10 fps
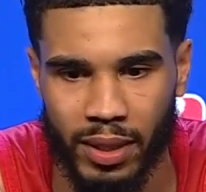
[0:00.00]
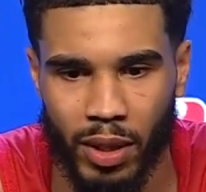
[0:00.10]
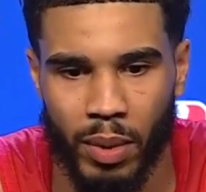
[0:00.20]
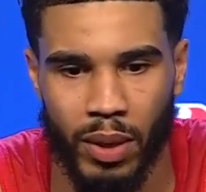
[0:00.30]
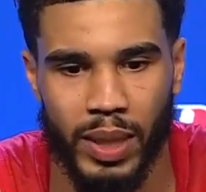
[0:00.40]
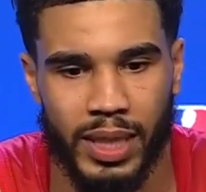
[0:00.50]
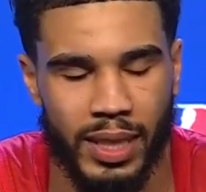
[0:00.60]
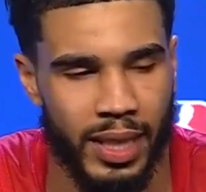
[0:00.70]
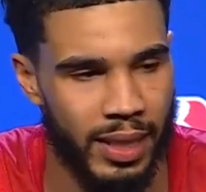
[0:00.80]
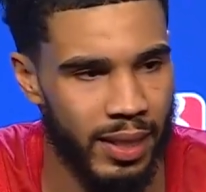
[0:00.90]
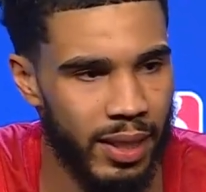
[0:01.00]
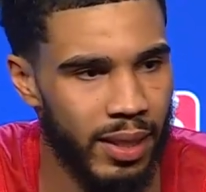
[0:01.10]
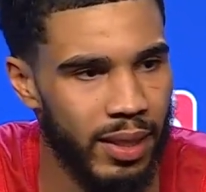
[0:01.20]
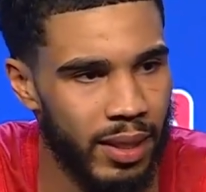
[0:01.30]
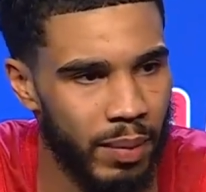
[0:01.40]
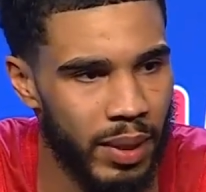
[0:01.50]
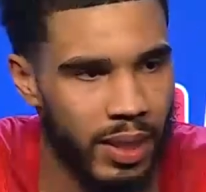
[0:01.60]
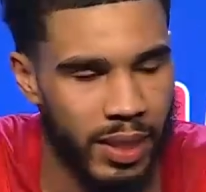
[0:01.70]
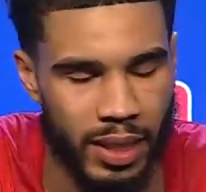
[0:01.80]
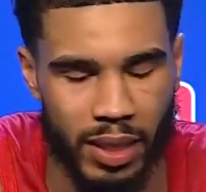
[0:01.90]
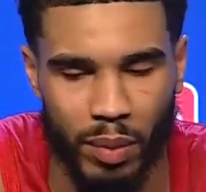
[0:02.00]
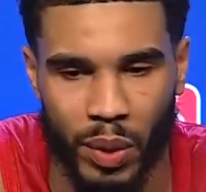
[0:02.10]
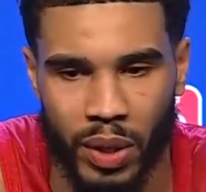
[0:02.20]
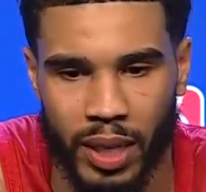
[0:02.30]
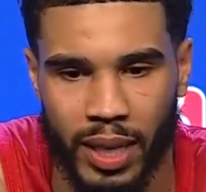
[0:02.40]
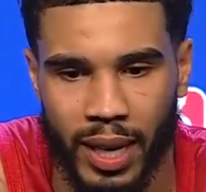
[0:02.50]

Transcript: You know, I'm always chasing something, chasing more.